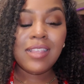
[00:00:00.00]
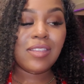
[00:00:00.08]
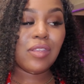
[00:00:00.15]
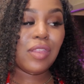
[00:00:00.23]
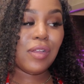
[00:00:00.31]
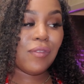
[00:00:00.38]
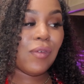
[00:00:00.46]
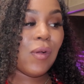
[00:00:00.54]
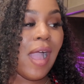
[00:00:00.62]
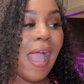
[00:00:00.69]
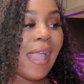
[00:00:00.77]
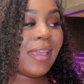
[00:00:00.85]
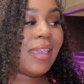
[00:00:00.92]
so therefore
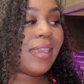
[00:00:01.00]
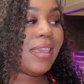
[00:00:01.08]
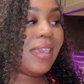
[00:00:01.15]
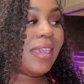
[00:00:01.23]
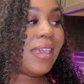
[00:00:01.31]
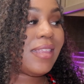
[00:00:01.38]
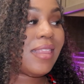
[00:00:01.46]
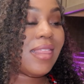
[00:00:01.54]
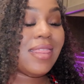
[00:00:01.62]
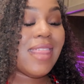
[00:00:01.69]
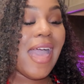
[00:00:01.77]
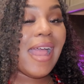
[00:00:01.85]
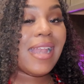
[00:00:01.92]
I can get
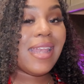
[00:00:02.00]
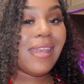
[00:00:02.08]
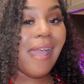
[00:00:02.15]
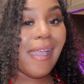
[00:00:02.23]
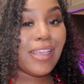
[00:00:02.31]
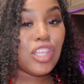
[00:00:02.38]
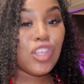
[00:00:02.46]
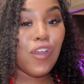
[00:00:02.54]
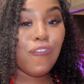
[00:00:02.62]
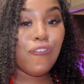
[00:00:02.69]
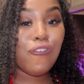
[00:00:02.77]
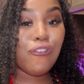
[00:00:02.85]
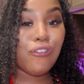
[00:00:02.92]
that nice
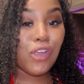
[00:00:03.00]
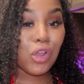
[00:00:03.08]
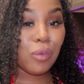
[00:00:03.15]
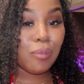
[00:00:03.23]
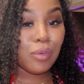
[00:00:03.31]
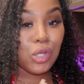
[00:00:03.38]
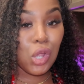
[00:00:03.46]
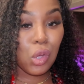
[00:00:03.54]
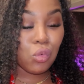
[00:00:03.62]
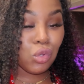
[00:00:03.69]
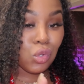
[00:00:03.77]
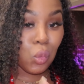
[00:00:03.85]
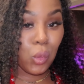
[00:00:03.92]
firm
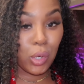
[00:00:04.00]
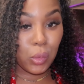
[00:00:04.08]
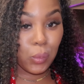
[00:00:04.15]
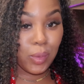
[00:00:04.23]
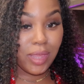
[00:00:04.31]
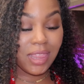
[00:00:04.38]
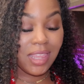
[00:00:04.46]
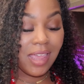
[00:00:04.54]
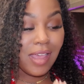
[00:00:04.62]
dough to work with.